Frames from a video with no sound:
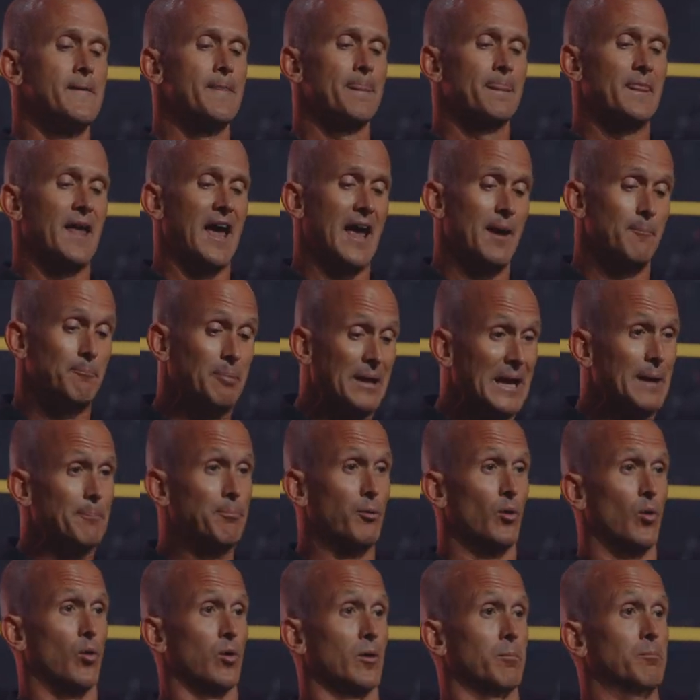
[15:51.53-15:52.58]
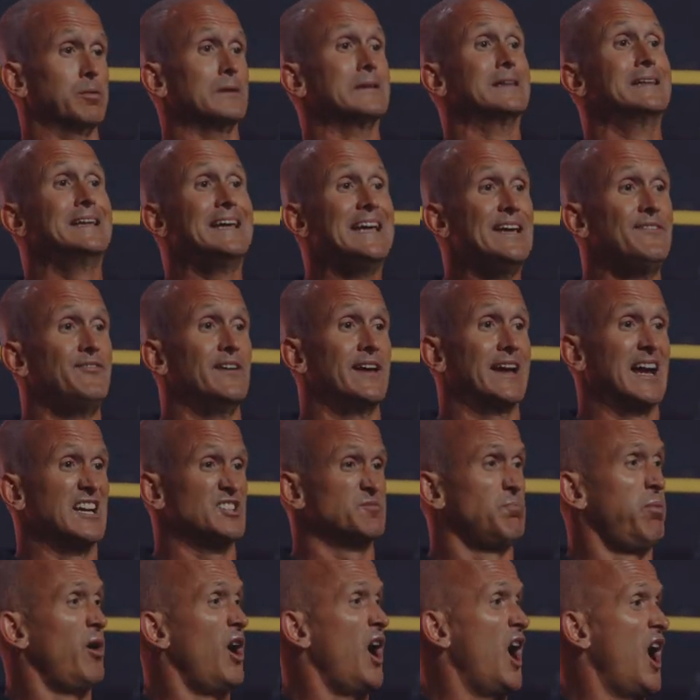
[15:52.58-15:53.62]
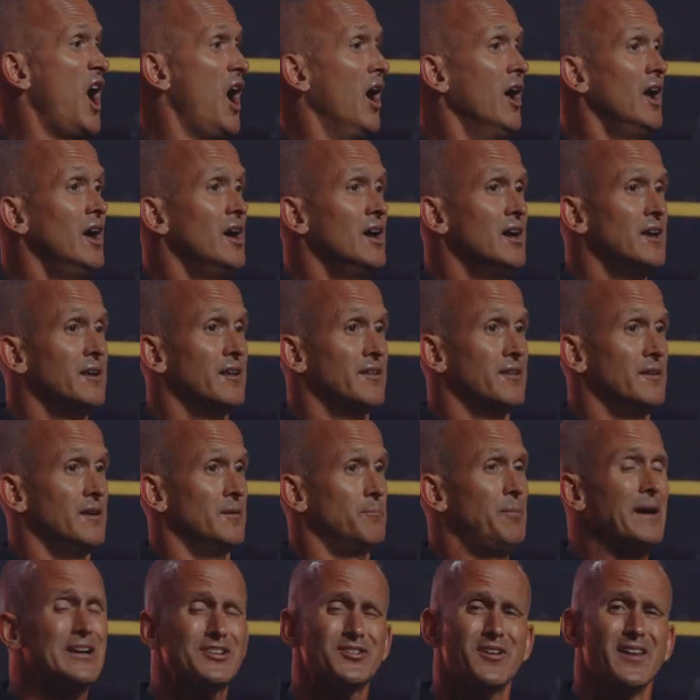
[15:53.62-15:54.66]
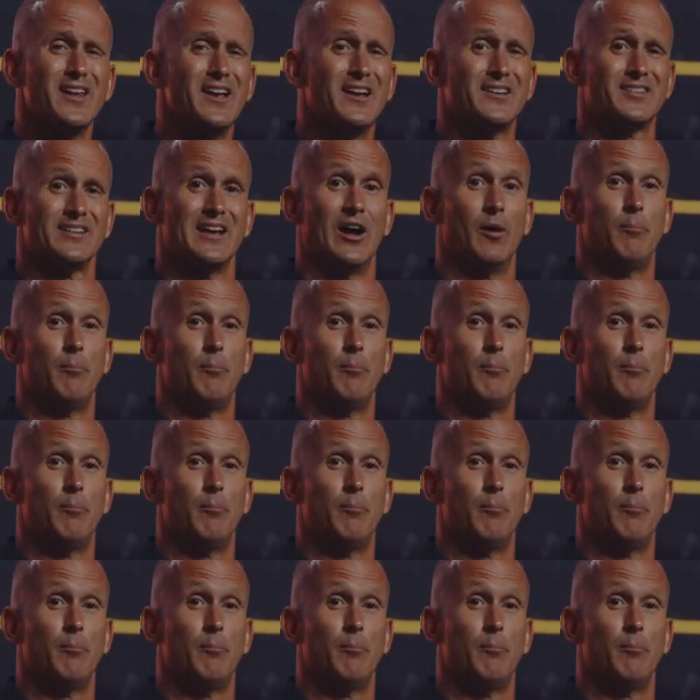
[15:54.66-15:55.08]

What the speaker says: And people were believing as Paul. And picture this. Now,